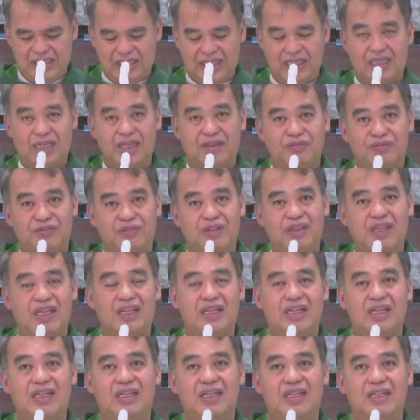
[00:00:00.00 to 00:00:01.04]
gifted,
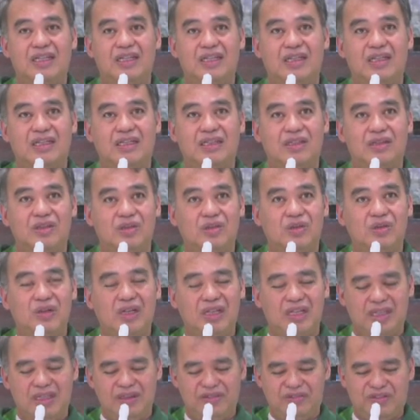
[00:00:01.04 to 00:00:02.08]

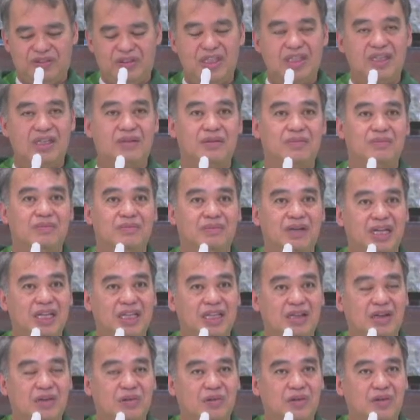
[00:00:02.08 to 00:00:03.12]
truly gifted by
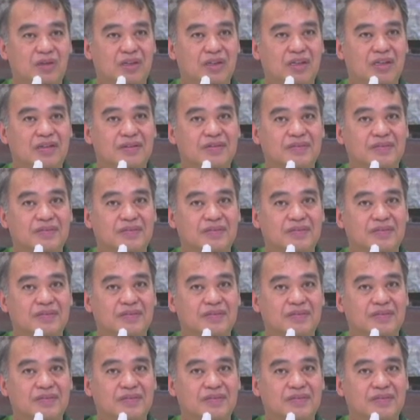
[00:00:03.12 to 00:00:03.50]
the Lord,